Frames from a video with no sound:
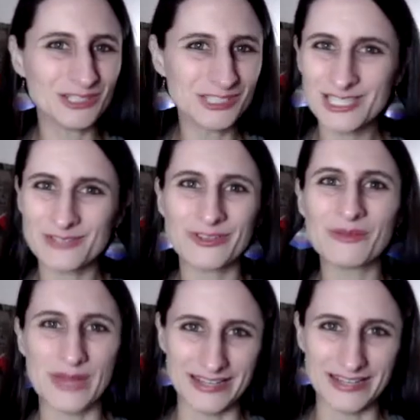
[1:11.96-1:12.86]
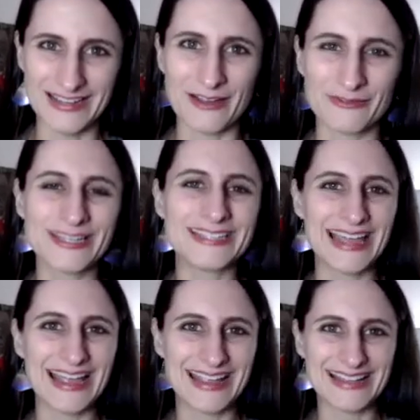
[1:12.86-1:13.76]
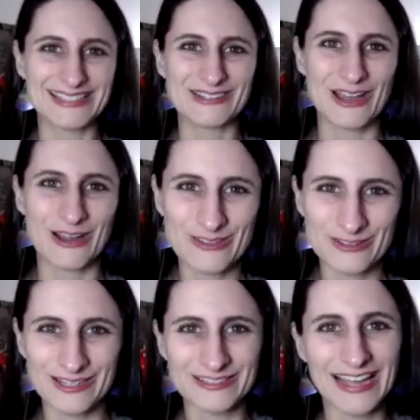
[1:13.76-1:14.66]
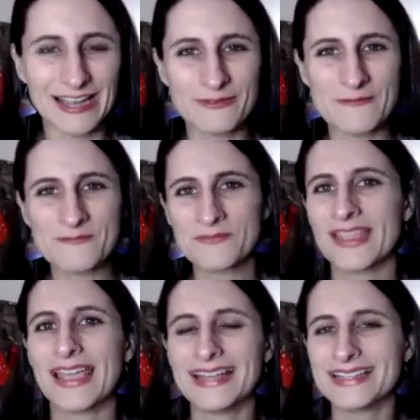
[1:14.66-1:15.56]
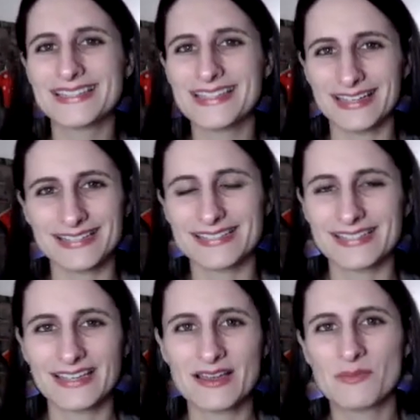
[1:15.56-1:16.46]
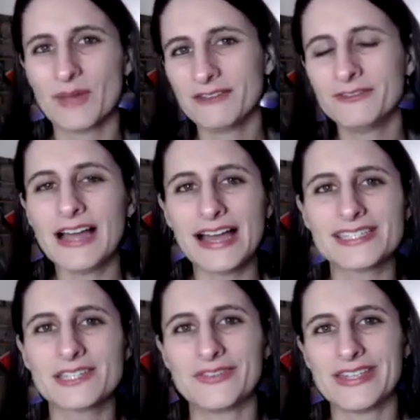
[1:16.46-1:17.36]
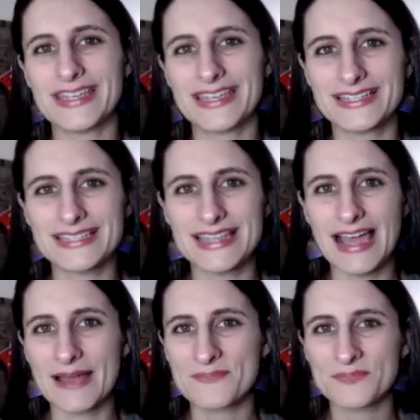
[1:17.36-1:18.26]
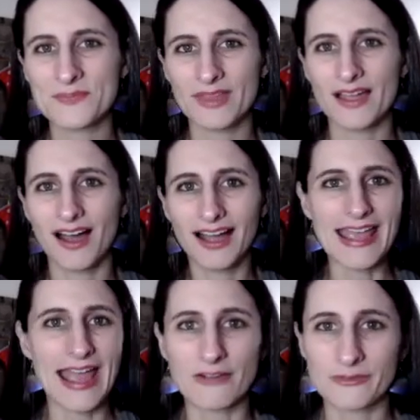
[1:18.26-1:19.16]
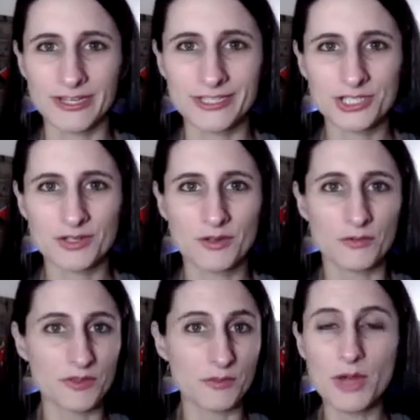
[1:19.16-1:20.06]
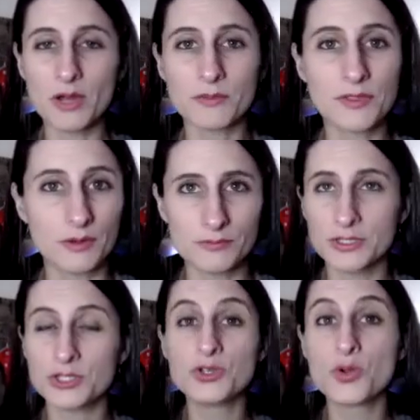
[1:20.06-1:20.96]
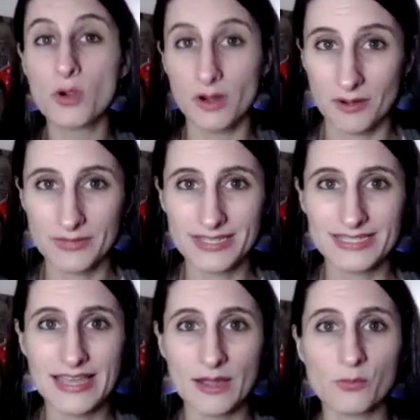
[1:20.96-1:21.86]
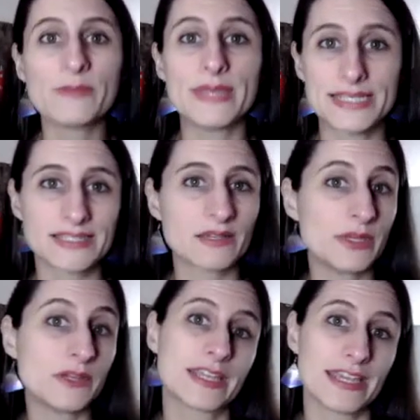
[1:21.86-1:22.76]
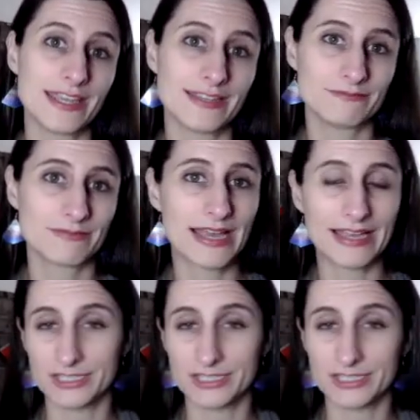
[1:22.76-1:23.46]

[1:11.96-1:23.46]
you'll just feel better every day as you go through your life. And it's this. My philosophy is that on average, the norm is that we miscommunicate